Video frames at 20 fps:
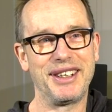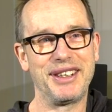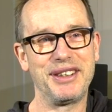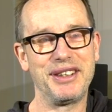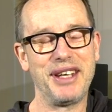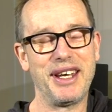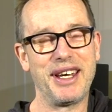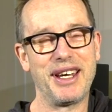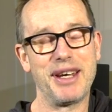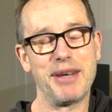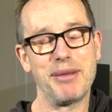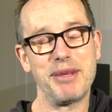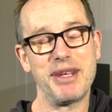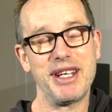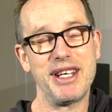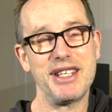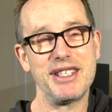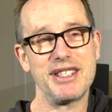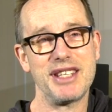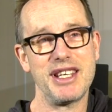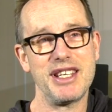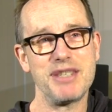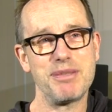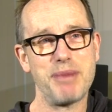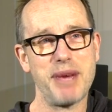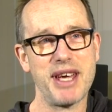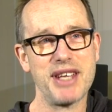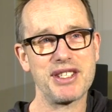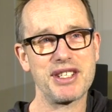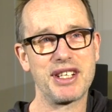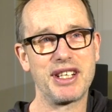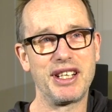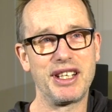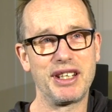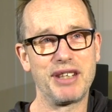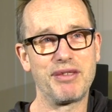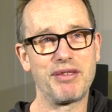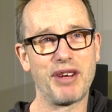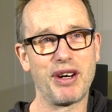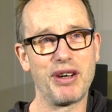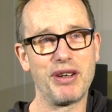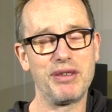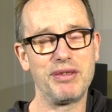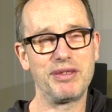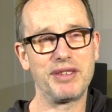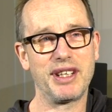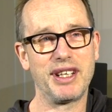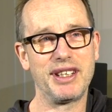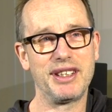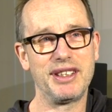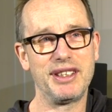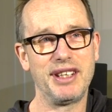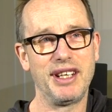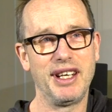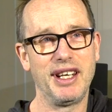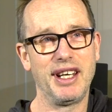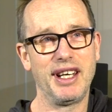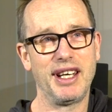He's passionately involved, and